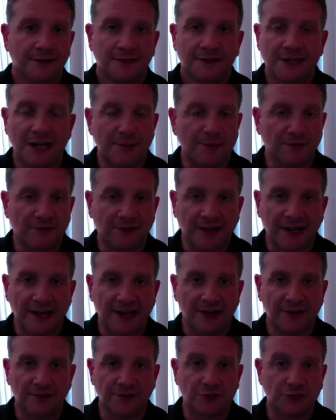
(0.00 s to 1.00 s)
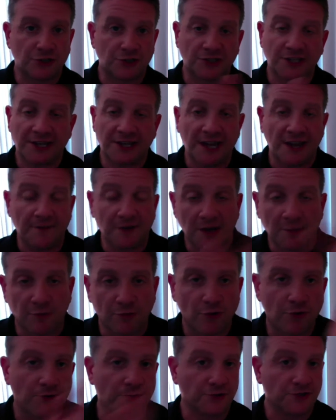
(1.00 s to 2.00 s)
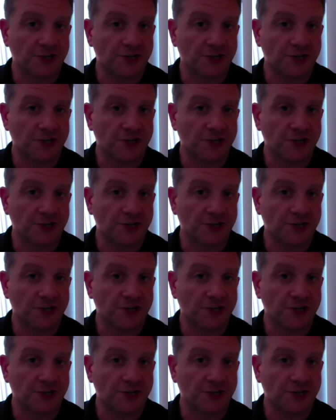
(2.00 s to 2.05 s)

type of accounts, just like having a brokerage